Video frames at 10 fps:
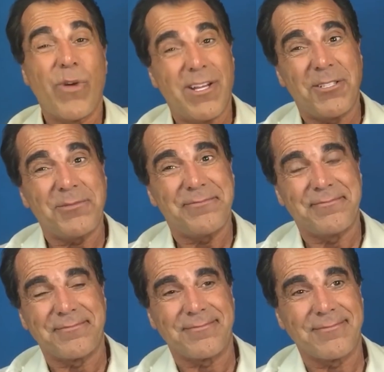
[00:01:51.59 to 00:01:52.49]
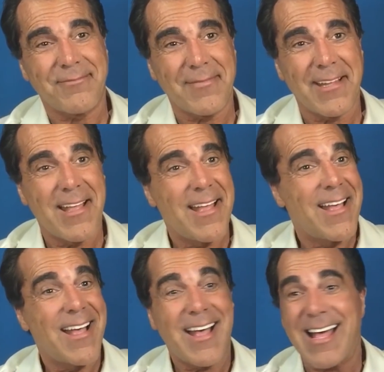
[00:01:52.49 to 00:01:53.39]
Well,
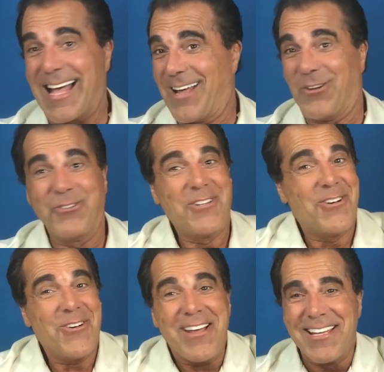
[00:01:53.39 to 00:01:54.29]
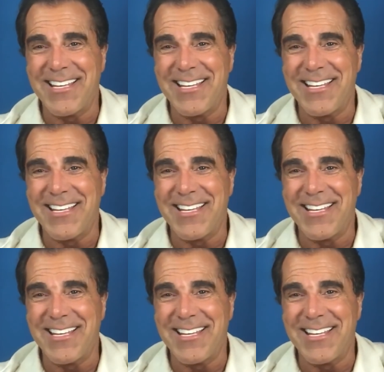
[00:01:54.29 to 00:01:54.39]
I don't know.